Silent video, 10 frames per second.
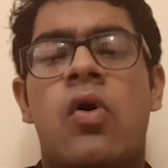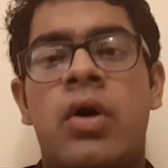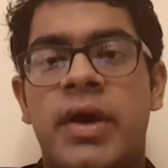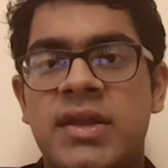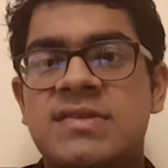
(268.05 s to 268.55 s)

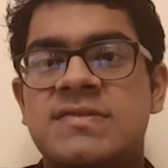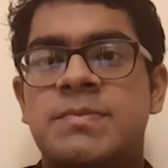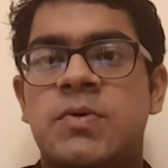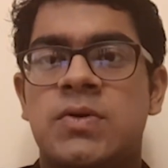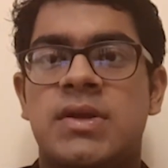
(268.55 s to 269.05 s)
or any
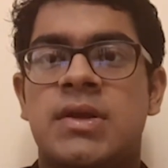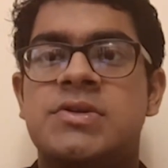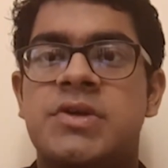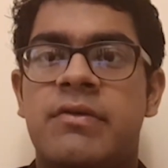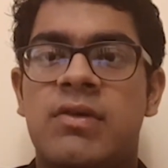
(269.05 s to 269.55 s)
sport in
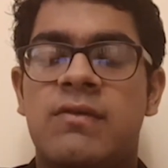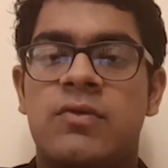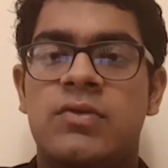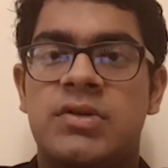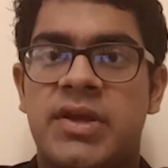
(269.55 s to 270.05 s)
general,
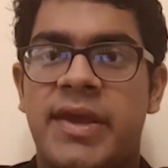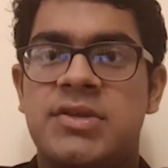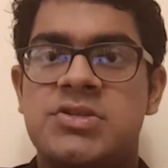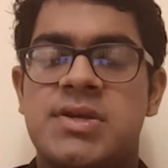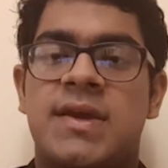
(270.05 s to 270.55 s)
would
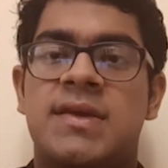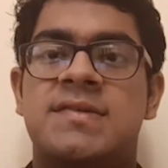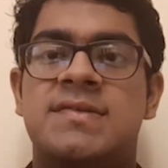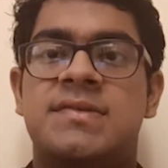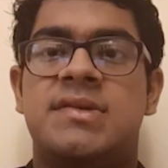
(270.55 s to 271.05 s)
teach
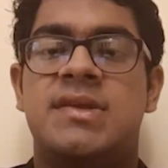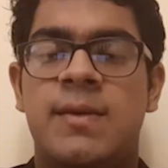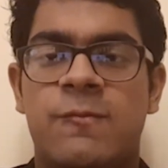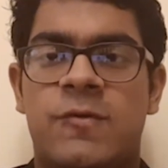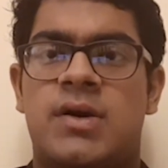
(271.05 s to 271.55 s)
is
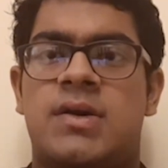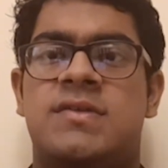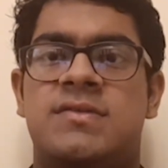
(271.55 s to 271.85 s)
teamwork.